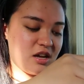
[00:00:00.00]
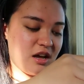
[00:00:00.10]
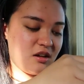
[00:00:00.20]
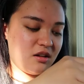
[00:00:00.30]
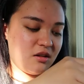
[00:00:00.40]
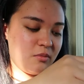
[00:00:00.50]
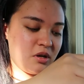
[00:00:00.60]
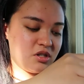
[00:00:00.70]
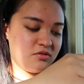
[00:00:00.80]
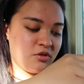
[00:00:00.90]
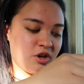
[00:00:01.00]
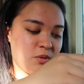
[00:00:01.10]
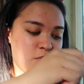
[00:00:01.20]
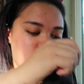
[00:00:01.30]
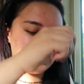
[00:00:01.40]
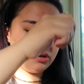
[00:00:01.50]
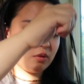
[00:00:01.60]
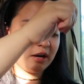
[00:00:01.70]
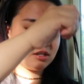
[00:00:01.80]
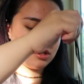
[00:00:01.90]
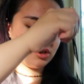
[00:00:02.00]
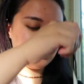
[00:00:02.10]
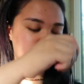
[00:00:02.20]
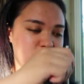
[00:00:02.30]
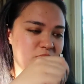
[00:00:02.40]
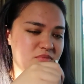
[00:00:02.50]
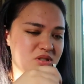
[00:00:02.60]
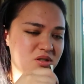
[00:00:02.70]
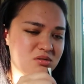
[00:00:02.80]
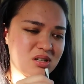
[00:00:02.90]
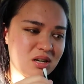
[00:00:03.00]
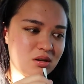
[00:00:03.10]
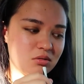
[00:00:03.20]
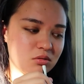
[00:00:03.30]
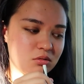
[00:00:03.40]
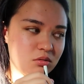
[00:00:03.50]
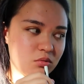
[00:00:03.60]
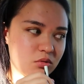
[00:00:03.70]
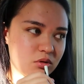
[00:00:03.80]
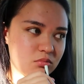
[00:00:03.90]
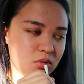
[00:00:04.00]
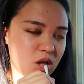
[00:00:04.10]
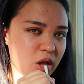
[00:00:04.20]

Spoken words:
added a bunch of creamer and two ice cubes. So it's kind of lukewarm.